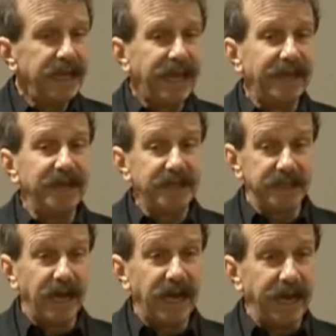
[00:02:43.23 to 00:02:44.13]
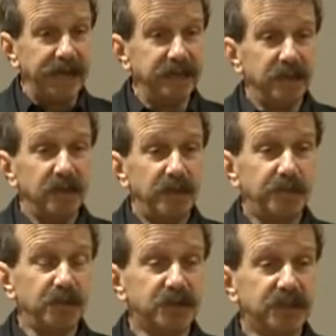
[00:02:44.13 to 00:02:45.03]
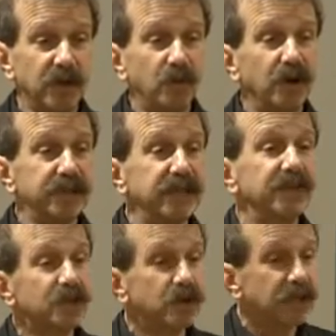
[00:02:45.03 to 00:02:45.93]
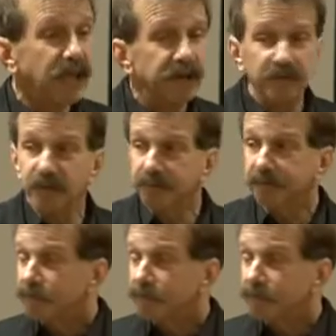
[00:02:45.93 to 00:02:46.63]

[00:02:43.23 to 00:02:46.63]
and they died, people said, well, they lived a good life.